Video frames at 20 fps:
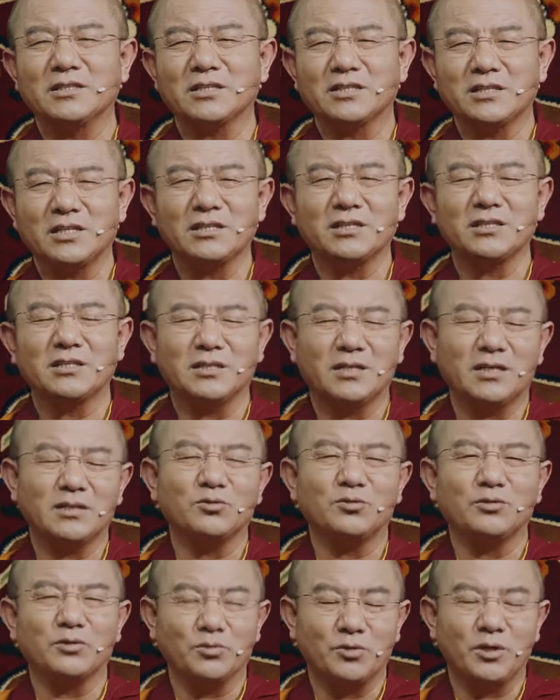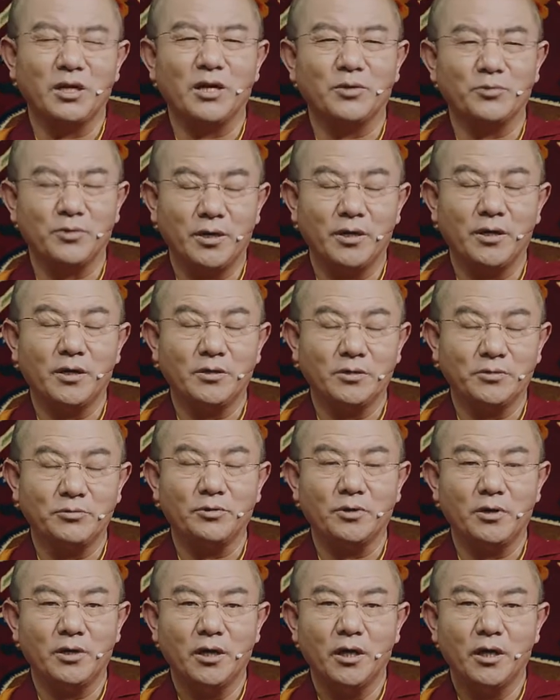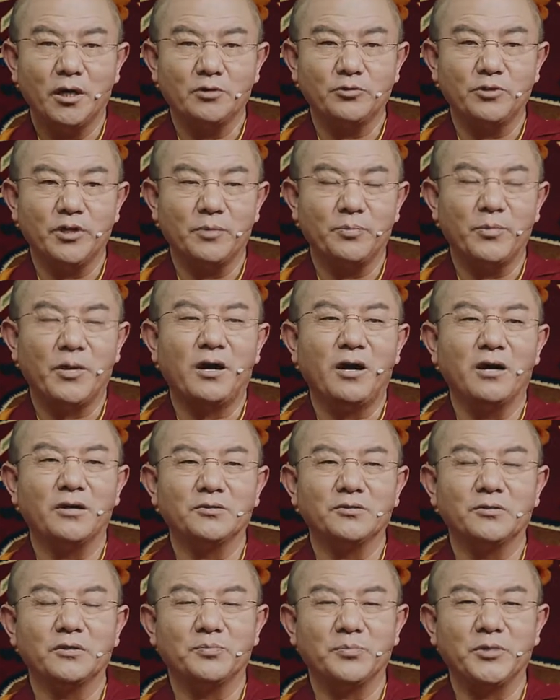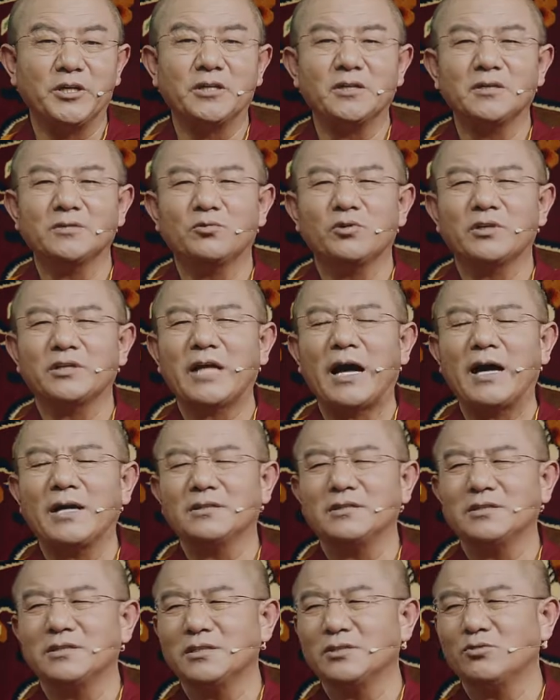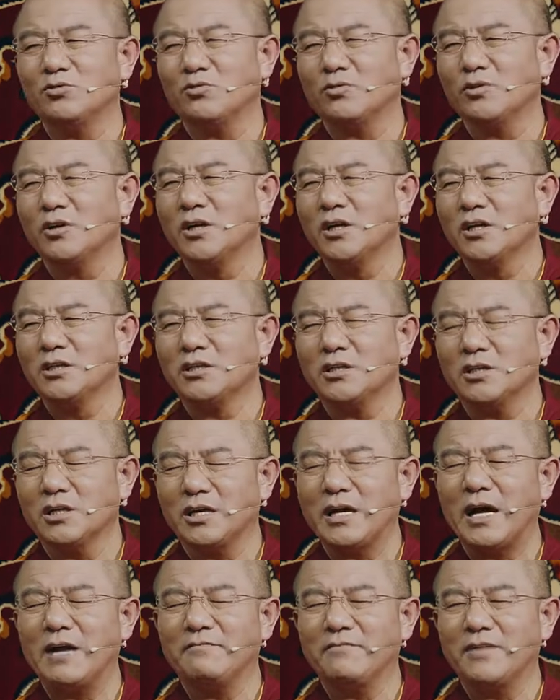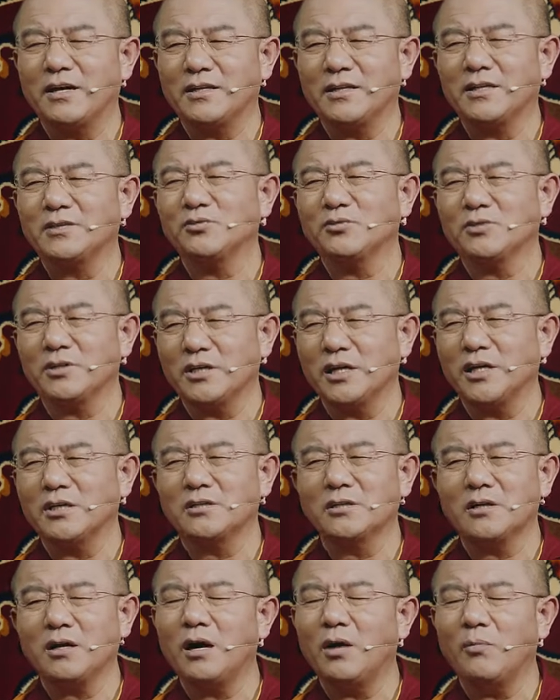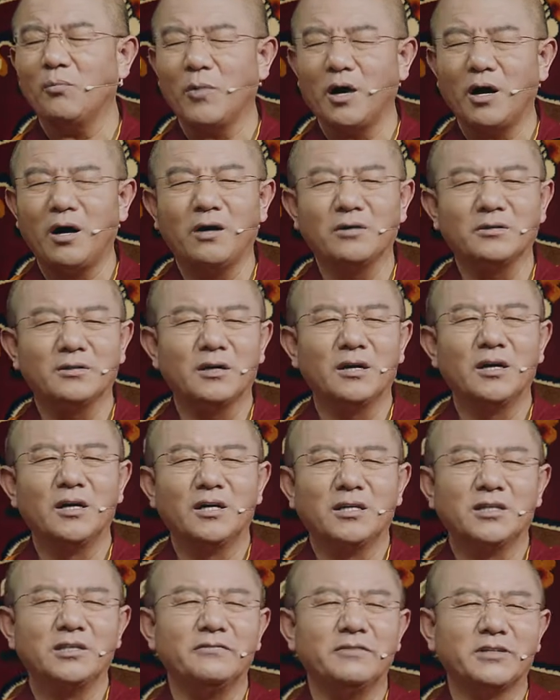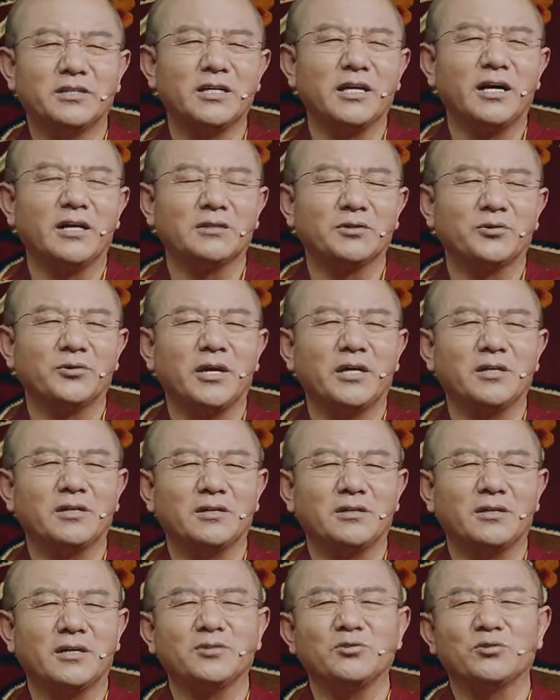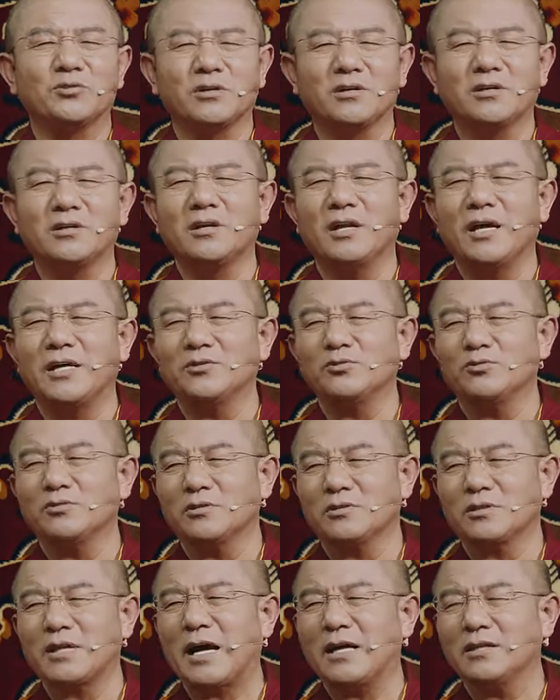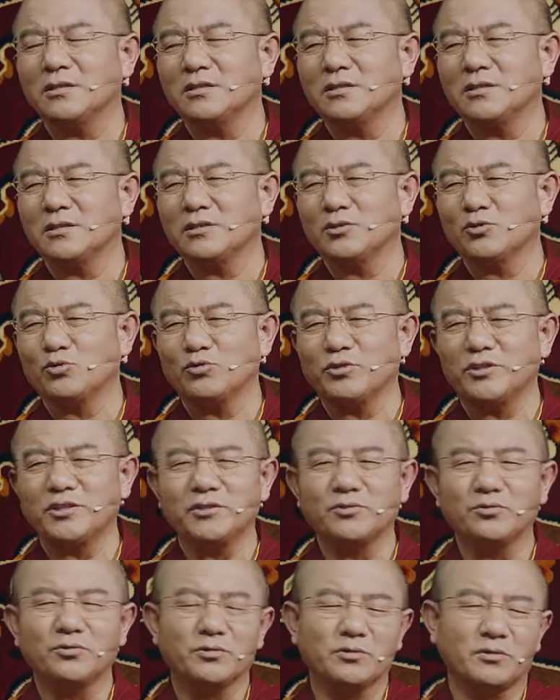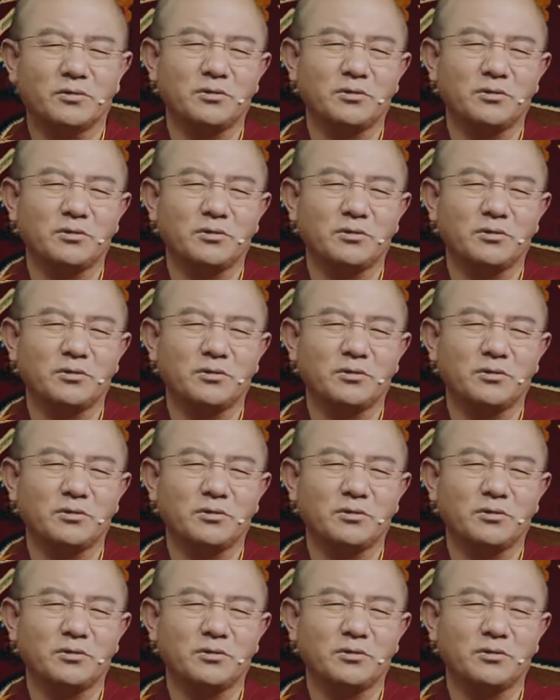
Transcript: as a lay practitioner. And then he couldn't find any trades except that he can only earn a living through